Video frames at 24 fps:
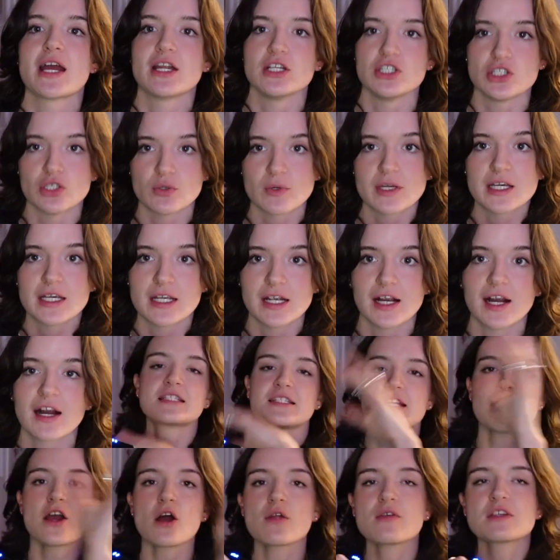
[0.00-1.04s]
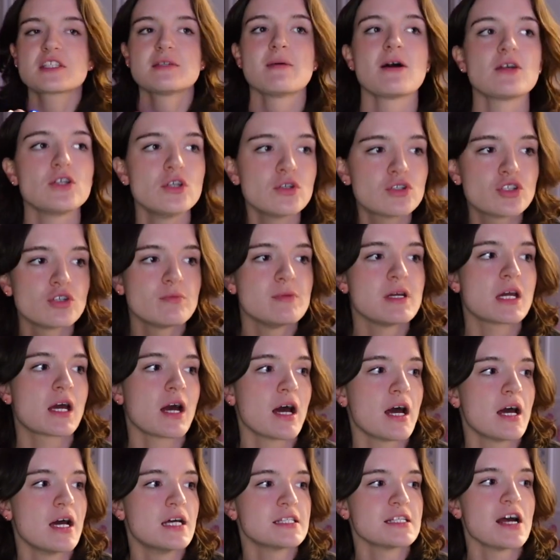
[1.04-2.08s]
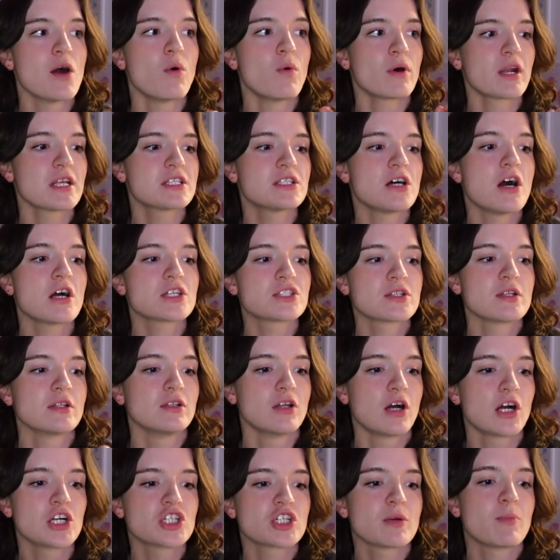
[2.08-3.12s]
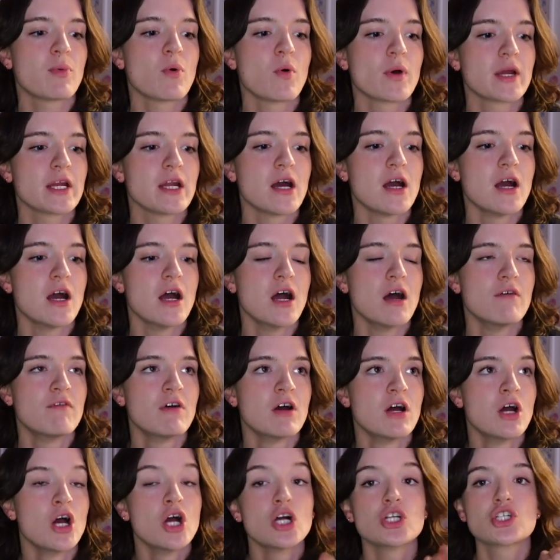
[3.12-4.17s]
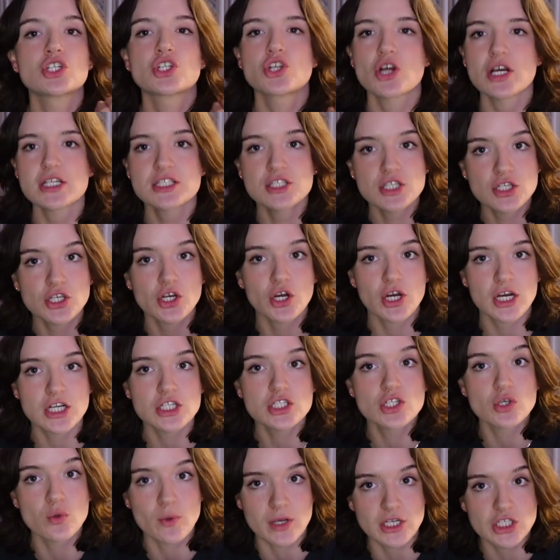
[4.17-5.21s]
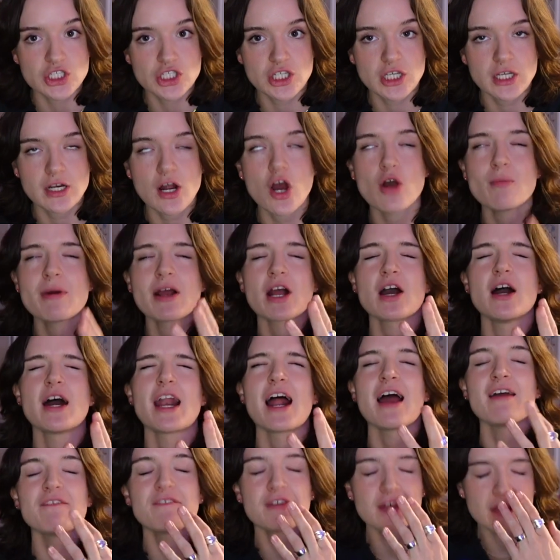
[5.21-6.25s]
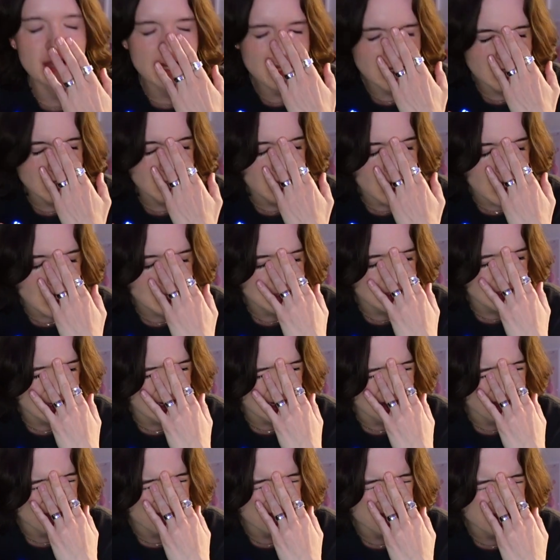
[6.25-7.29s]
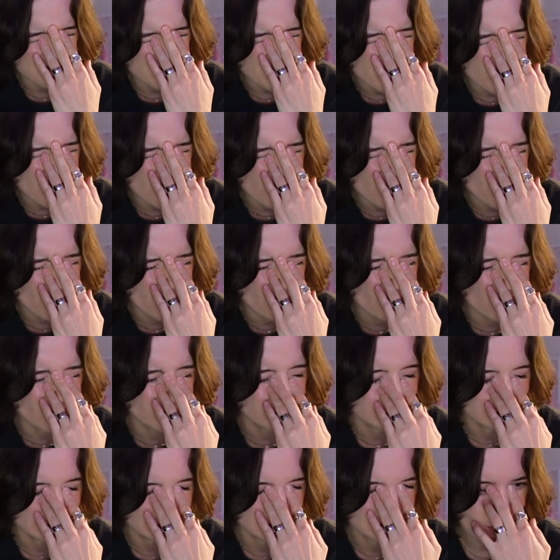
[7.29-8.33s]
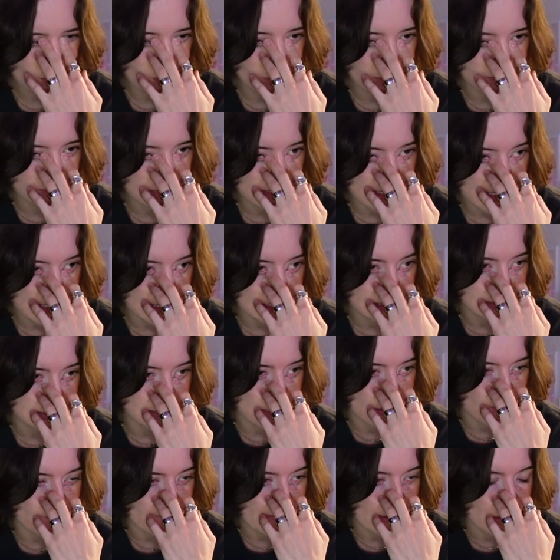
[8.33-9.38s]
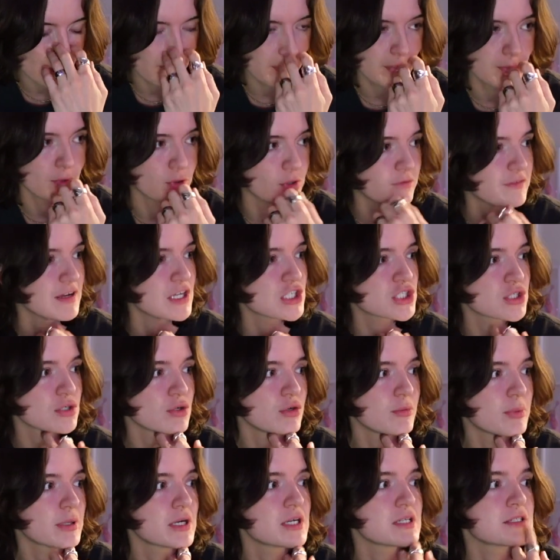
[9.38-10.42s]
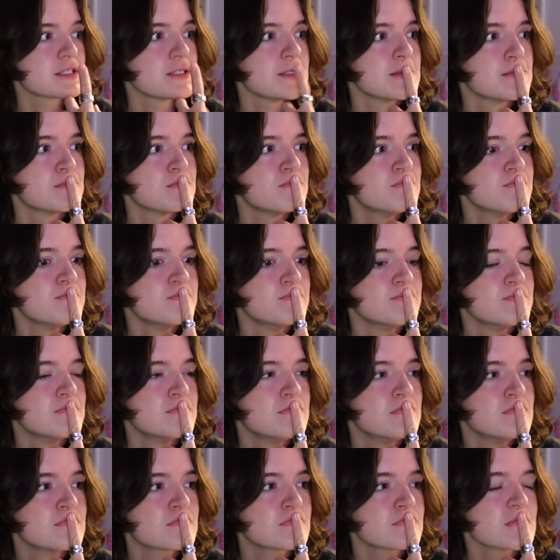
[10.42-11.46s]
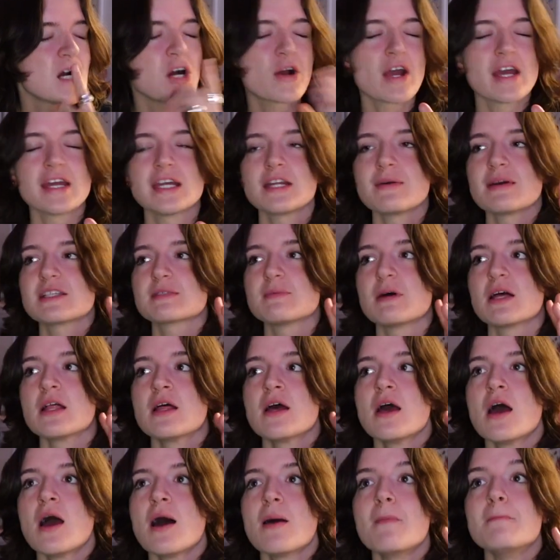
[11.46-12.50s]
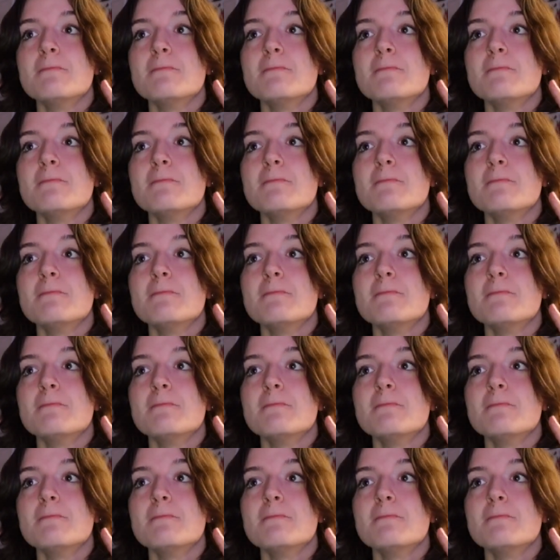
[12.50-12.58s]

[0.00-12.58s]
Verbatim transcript: and do here. I say all this about YouTube because I wanna talk to the larger point of trusting your intuition. Oh my God, I feel like a goddamn no. I don't wanna be like a self help motivational person. Hmm. Okay, anyways, but